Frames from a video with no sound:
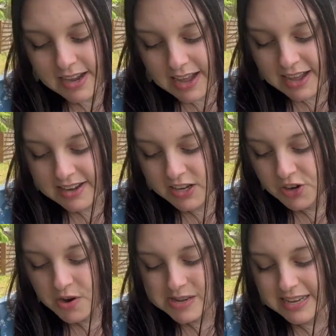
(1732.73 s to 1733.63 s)
And you
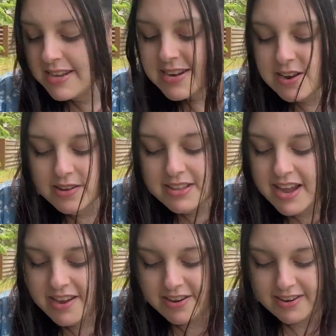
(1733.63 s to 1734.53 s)
know, it's hanging out on the
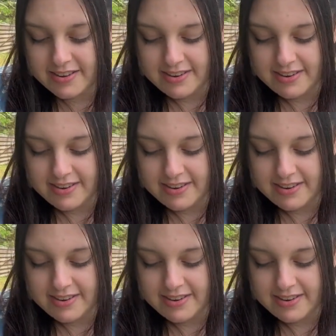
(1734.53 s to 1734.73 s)
anchor.